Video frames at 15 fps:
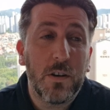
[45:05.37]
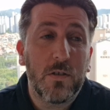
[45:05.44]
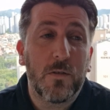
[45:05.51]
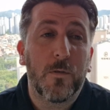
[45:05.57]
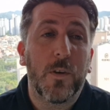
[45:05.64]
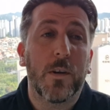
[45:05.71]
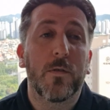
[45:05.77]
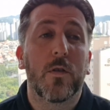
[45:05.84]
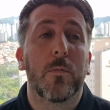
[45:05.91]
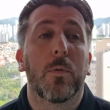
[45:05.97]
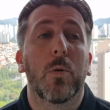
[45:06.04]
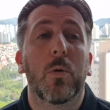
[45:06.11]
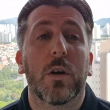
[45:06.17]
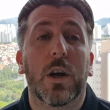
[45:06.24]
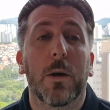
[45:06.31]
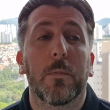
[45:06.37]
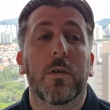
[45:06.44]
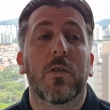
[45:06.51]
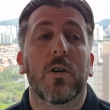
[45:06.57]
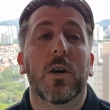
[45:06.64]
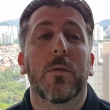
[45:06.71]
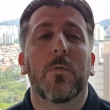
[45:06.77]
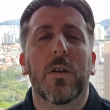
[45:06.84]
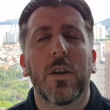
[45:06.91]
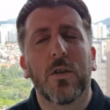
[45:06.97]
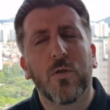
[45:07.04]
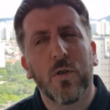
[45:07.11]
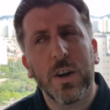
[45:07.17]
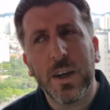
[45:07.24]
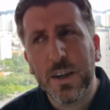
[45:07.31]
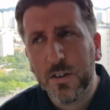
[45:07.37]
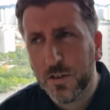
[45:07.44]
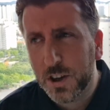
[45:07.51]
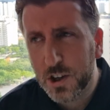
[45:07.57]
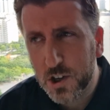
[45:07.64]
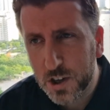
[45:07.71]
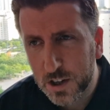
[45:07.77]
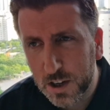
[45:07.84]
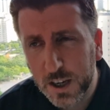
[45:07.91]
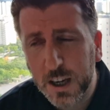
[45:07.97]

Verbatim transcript: just fluffs the ball a couple of times in the training session.